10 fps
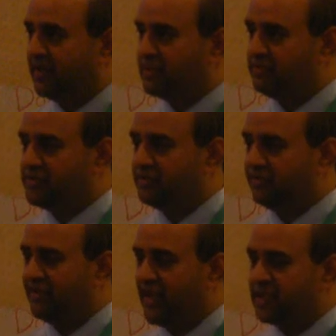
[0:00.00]
as a
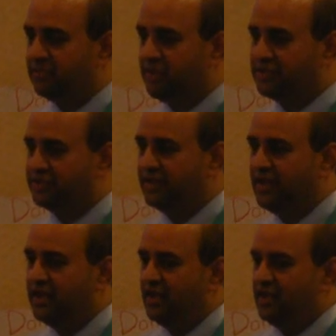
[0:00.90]
result of the aspiration.
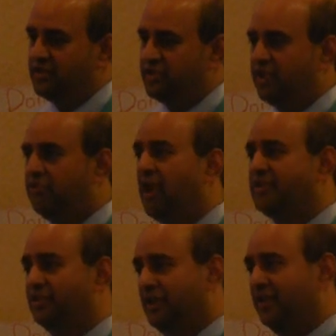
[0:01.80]
So then
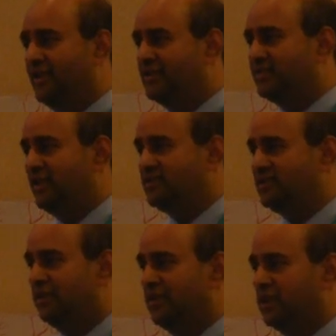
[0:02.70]
rectally, that's
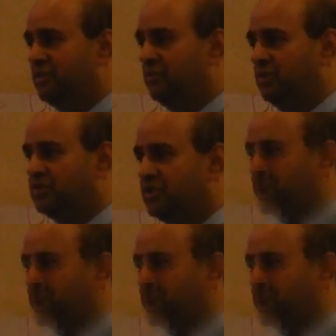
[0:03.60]
that's the only other approach